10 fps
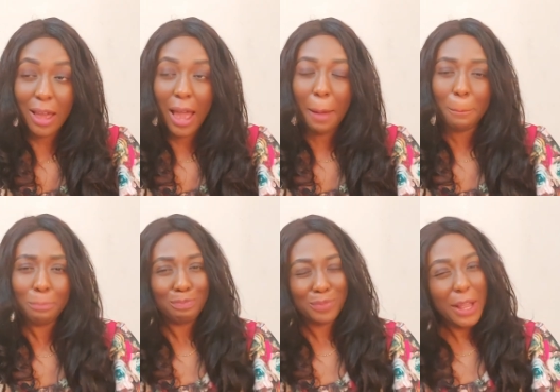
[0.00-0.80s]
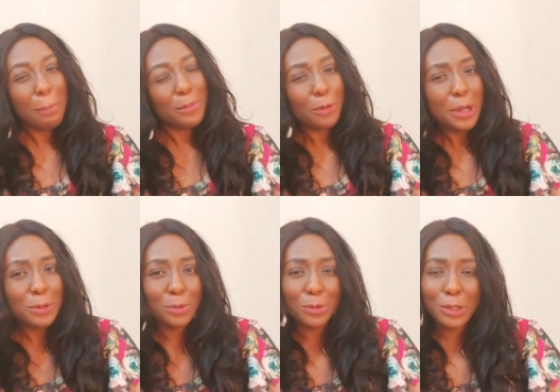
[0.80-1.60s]
I'm trying
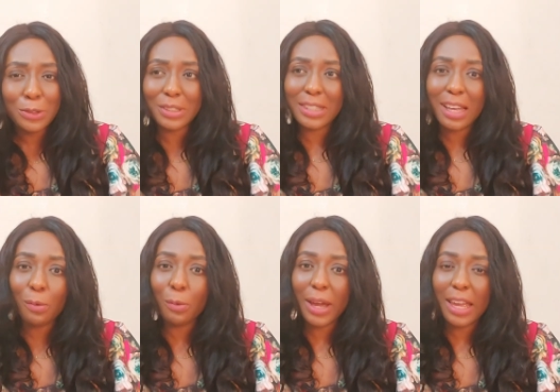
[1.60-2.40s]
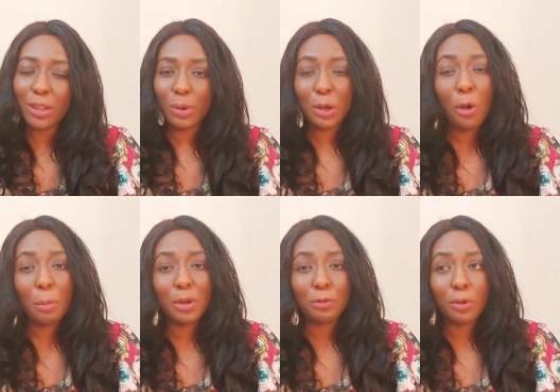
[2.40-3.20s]
to really understand where you were
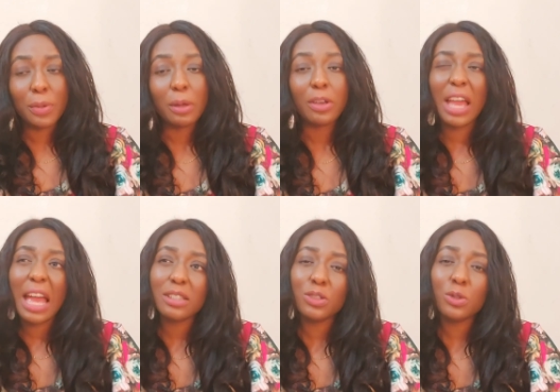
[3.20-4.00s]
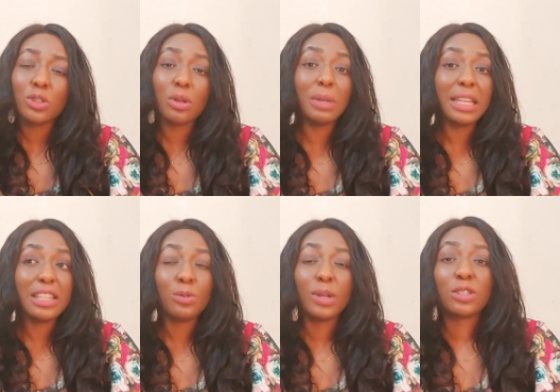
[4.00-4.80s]
coming from here. Yes, some
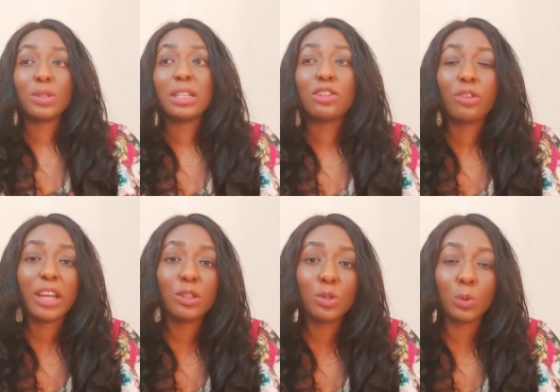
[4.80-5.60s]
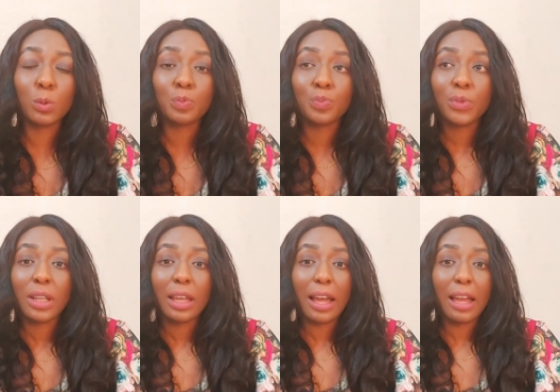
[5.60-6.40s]
ladies will actually try to
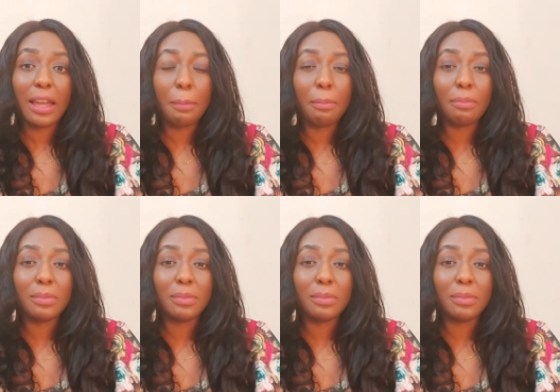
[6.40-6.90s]
um